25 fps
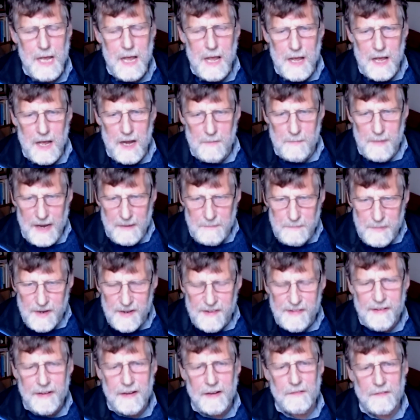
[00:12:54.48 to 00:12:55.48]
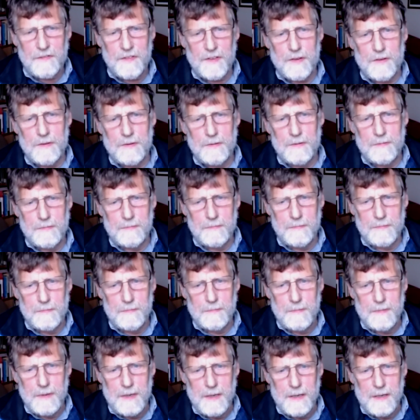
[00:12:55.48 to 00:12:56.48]
And my personal view
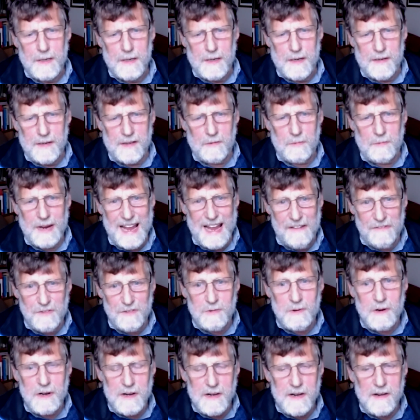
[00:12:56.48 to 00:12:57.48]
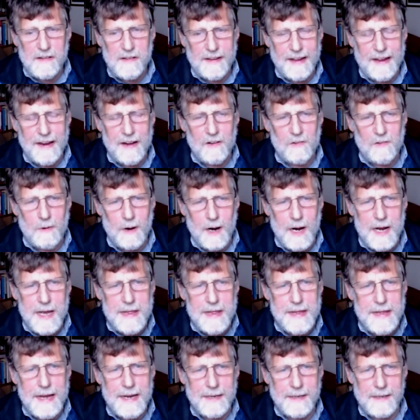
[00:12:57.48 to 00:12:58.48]
is that we have to understand why
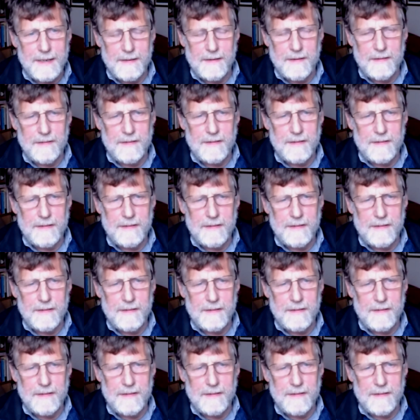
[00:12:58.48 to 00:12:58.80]
that is.